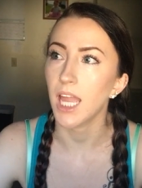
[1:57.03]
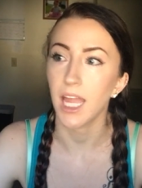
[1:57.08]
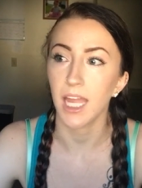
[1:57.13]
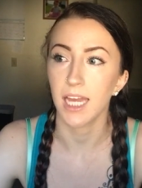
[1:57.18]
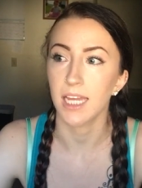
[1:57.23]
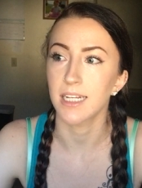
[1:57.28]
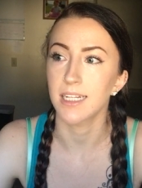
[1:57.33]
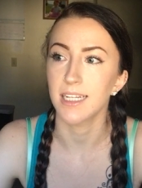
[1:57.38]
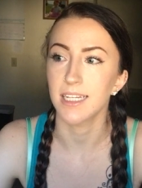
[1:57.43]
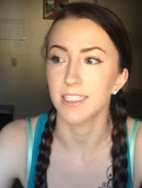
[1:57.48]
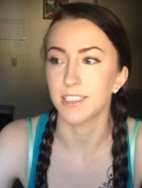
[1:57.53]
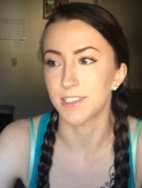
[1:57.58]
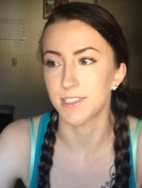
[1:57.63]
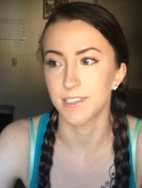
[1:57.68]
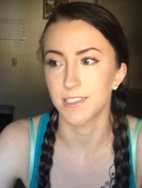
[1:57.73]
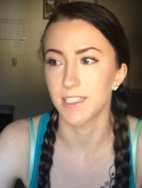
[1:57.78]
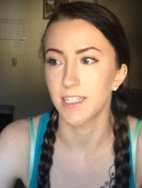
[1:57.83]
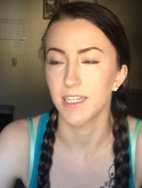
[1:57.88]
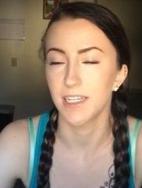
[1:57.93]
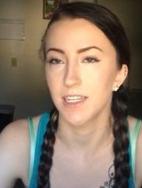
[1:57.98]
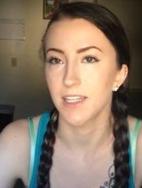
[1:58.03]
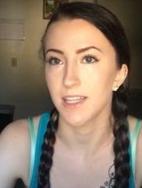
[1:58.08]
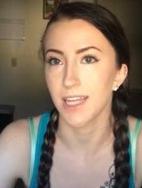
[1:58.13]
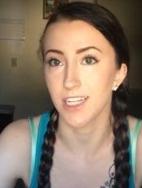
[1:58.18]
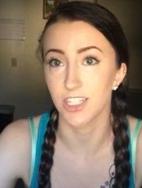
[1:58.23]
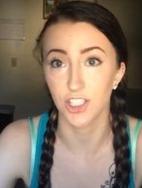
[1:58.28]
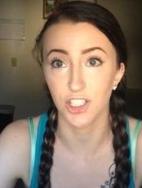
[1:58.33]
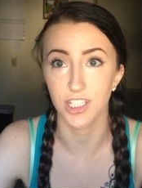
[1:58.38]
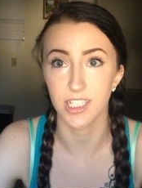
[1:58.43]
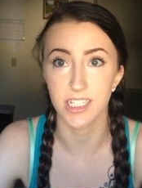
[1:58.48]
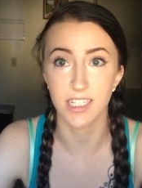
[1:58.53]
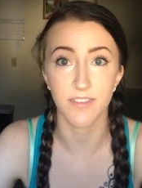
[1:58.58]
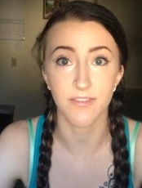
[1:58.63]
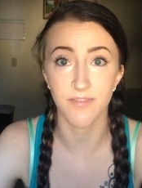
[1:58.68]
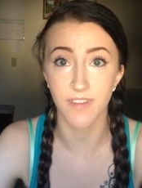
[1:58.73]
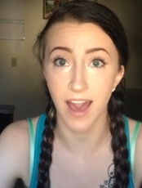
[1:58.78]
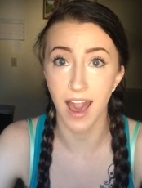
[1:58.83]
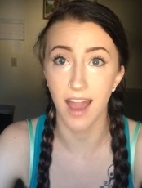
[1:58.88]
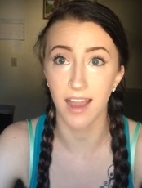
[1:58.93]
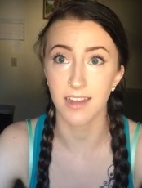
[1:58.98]
and that's just a
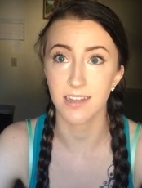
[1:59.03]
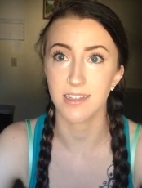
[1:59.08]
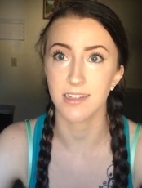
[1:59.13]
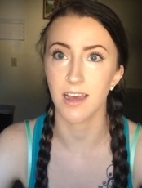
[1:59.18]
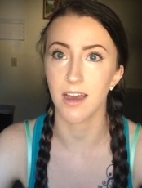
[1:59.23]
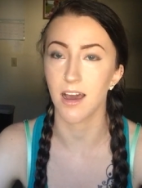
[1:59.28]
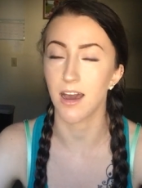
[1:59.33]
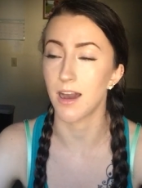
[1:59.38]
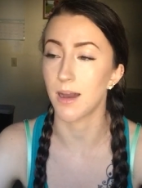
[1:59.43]
fact.